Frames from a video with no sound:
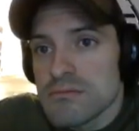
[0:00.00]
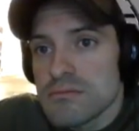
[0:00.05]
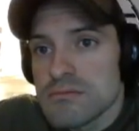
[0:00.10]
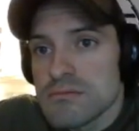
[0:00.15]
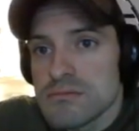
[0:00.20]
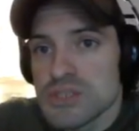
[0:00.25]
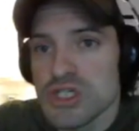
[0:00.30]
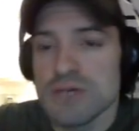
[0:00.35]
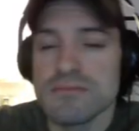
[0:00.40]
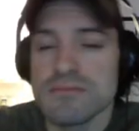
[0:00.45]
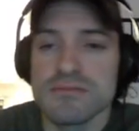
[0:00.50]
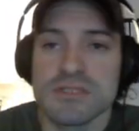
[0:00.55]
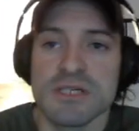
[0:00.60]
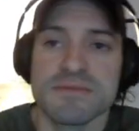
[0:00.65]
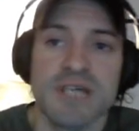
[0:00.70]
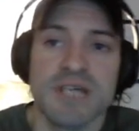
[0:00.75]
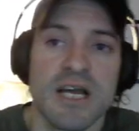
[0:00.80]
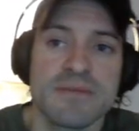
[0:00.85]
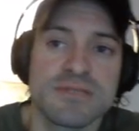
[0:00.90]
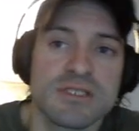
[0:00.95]
Sure.
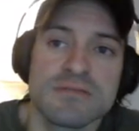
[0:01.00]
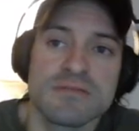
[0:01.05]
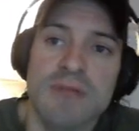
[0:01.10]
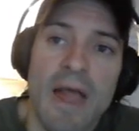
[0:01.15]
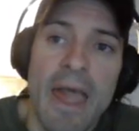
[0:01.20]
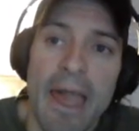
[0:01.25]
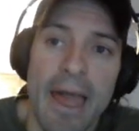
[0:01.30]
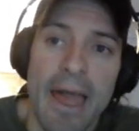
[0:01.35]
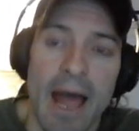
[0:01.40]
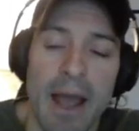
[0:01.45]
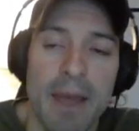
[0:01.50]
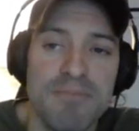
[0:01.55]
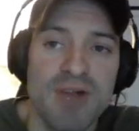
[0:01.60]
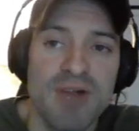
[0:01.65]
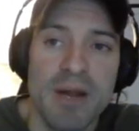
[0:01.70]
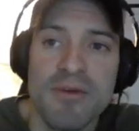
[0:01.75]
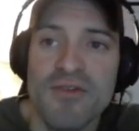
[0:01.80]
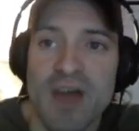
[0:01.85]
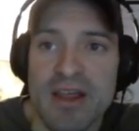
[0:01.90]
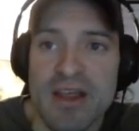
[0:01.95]
Sometimes I'd
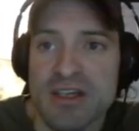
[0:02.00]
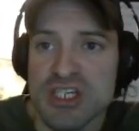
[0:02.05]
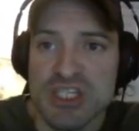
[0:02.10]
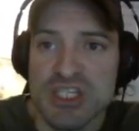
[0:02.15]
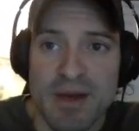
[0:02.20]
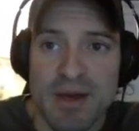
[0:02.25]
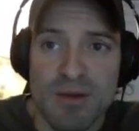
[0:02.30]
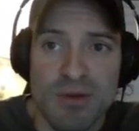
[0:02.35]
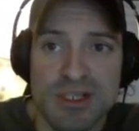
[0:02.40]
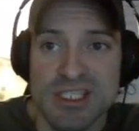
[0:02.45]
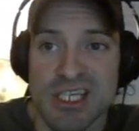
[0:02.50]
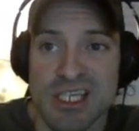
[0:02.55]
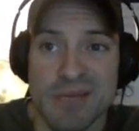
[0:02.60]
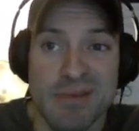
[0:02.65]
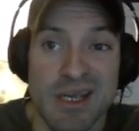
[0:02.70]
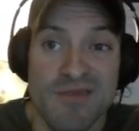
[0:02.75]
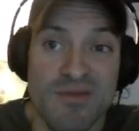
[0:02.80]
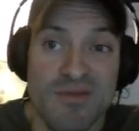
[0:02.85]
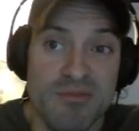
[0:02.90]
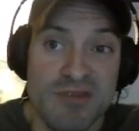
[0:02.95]
probably rather just spend 1
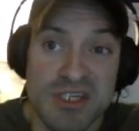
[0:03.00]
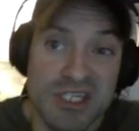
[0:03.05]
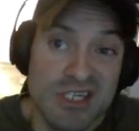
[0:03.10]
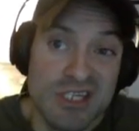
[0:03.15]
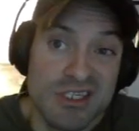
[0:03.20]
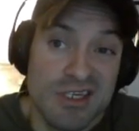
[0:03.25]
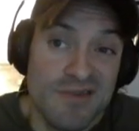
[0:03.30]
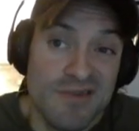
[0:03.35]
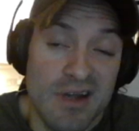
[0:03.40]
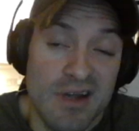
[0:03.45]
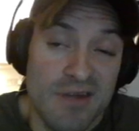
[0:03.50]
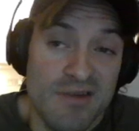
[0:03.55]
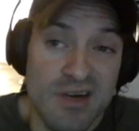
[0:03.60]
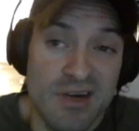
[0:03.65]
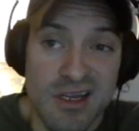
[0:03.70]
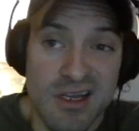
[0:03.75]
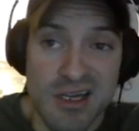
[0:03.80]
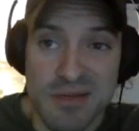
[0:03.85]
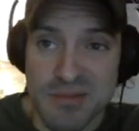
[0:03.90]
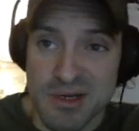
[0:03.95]
CP for precision if I ever
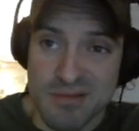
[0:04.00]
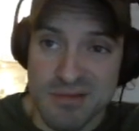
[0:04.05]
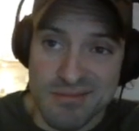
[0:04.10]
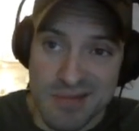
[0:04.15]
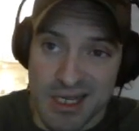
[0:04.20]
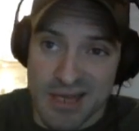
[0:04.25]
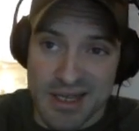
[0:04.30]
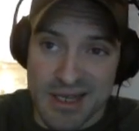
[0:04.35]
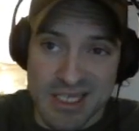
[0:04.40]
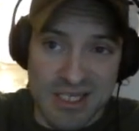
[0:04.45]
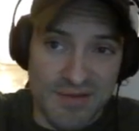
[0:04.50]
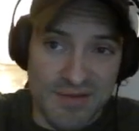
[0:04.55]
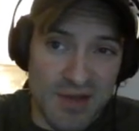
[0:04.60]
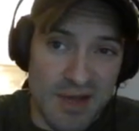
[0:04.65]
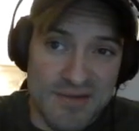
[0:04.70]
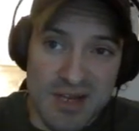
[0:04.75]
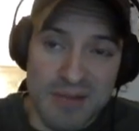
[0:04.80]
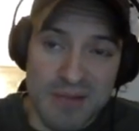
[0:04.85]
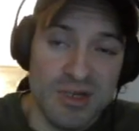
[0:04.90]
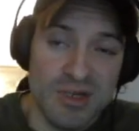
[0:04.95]
need it, but I guess if you
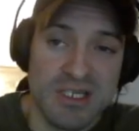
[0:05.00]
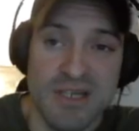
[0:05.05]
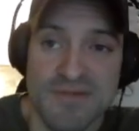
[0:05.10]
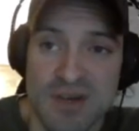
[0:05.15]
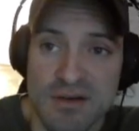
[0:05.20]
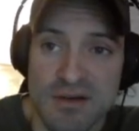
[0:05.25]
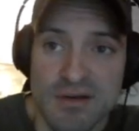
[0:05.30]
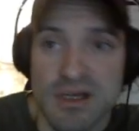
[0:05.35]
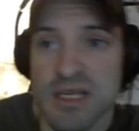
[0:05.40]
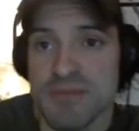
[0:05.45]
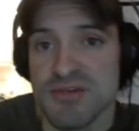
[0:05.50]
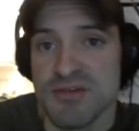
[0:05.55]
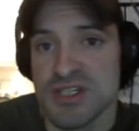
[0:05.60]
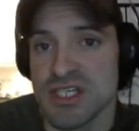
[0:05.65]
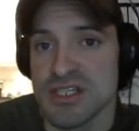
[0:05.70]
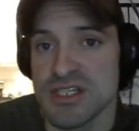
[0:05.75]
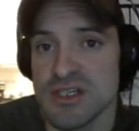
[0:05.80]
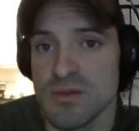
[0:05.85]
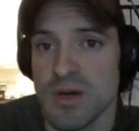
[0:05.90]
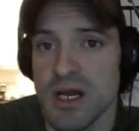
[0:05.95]
have 10 points left over, get
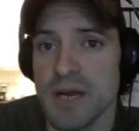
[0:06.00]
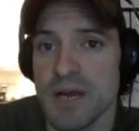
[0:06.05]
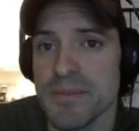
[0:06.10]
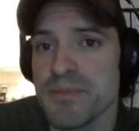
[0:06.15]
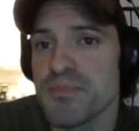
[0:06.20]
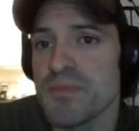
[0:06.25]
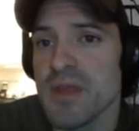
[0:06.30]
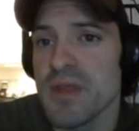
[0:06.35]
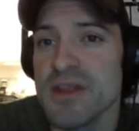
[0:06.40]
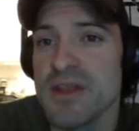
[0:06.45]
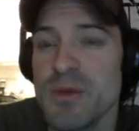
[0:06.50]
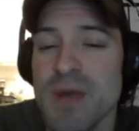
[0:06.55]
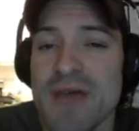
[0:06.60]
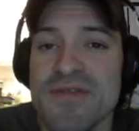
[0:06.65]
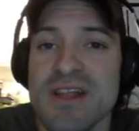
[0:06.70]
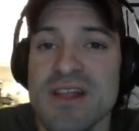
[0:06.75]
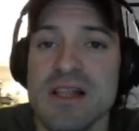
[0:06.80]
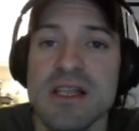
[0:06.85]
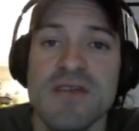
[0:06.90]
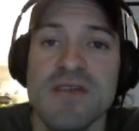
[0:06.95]
precision, why not? Then we
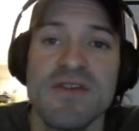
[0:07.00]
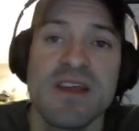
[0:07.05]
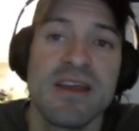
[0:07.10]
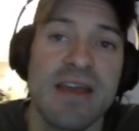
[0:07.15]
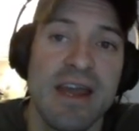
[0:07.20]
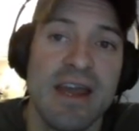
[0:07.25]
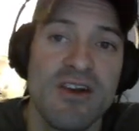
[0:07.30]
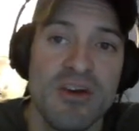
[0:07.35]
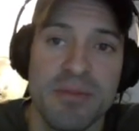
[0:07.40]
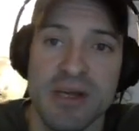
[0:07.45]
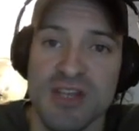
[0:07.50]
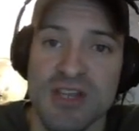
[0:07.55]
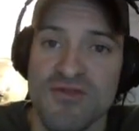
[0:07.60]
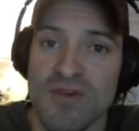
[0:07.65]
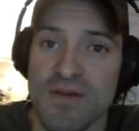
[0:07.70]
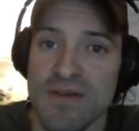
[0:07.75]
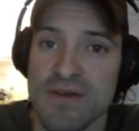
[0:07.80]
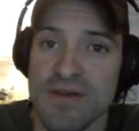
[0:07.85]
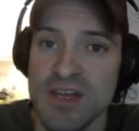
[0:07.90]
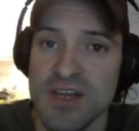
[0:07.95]
have the Living Carapace for
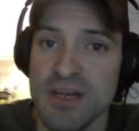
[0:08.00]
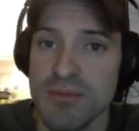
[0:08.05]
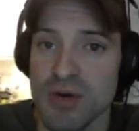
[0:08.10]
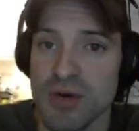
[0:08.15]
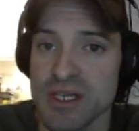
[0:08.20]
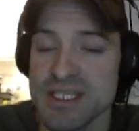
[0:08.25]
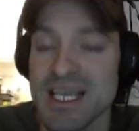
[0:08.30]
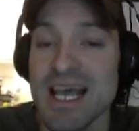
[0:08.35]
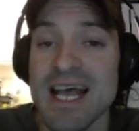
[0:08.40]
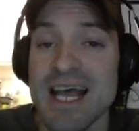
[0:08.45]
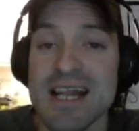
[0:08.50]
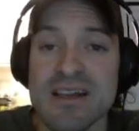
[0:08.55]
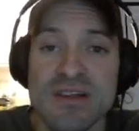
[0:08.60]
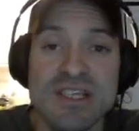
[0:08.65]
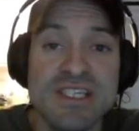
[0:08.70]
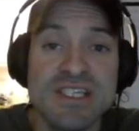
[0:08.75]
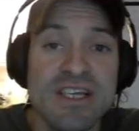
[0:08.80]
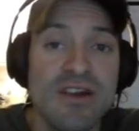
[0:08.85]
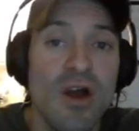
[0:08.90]
15 points. Now this can